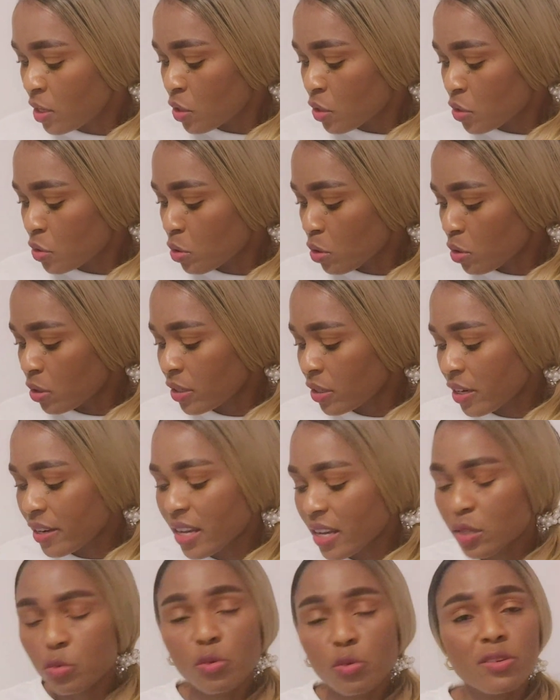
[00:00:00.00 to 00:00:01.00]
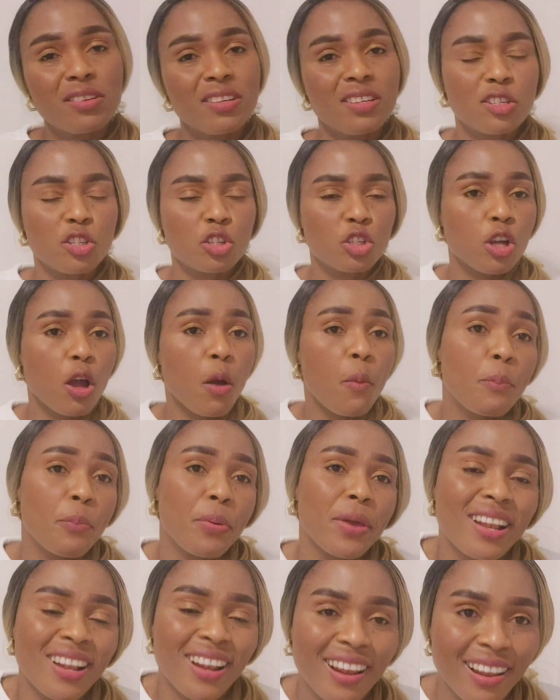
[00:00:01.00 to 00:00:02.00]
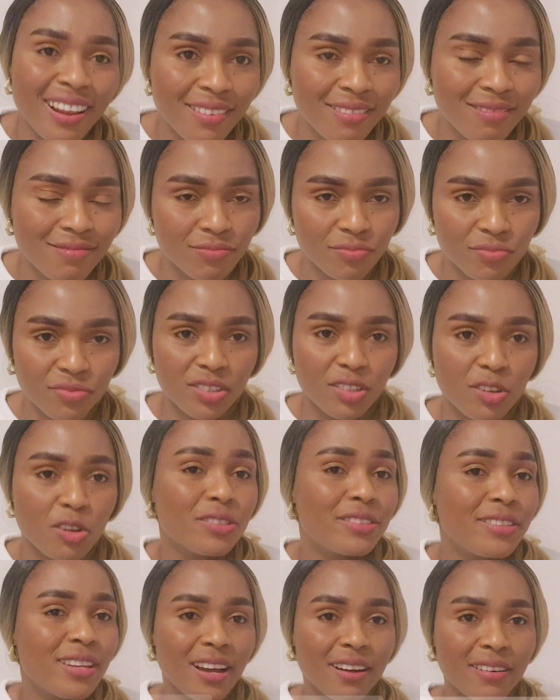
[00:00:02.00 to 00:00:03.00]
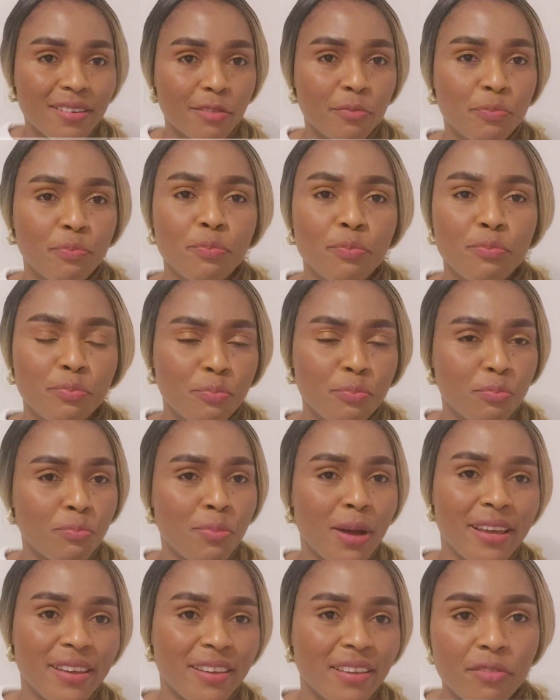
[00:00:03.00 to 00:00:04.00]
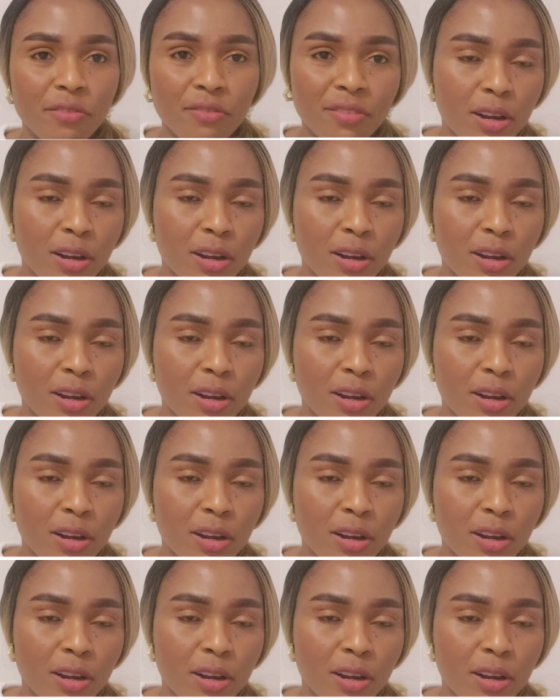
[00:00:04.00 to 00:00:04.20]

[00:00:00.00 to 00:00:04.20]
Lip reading: So the next one is shopping, ordinary buying